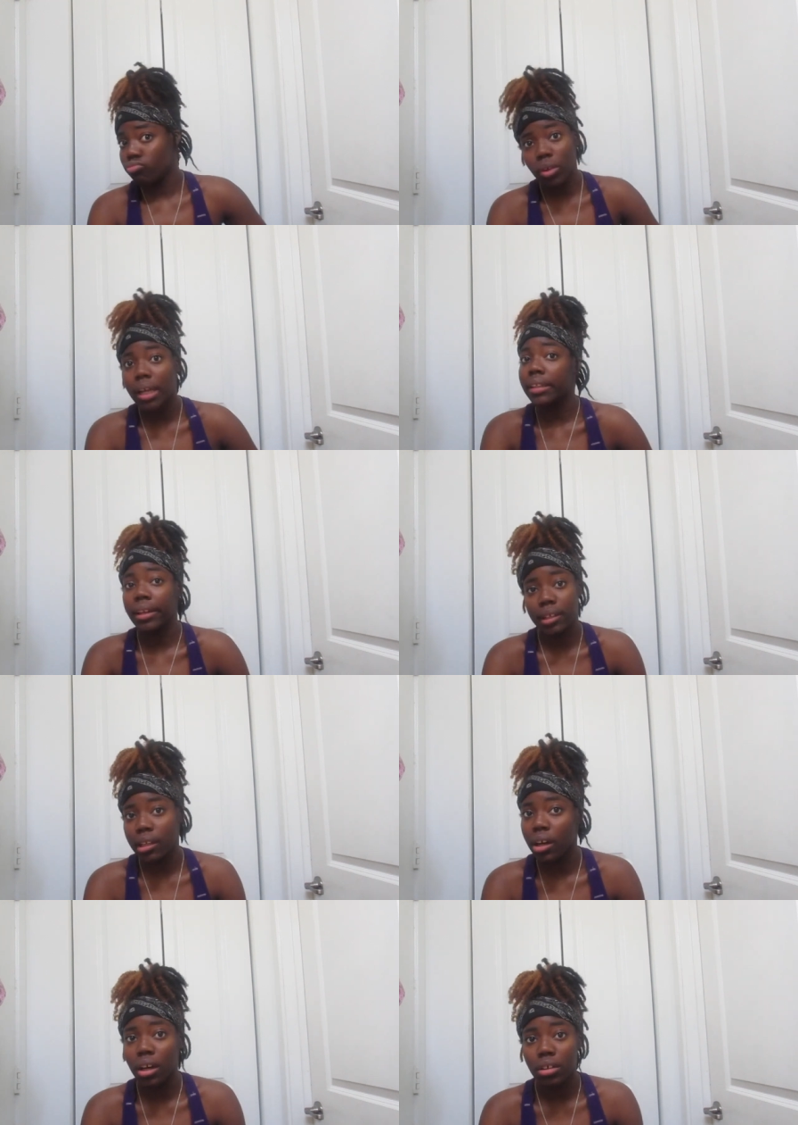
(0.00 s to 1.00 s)
I think
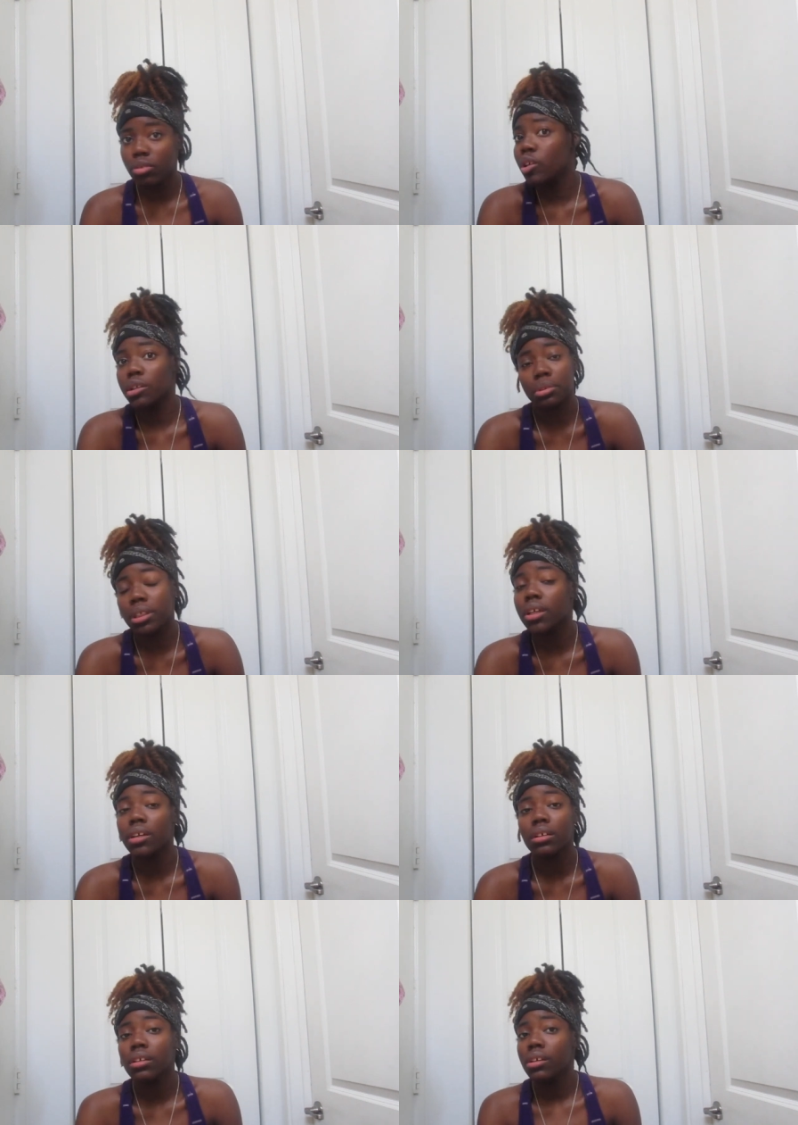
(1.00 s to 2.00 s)
not. You know what I'm saying?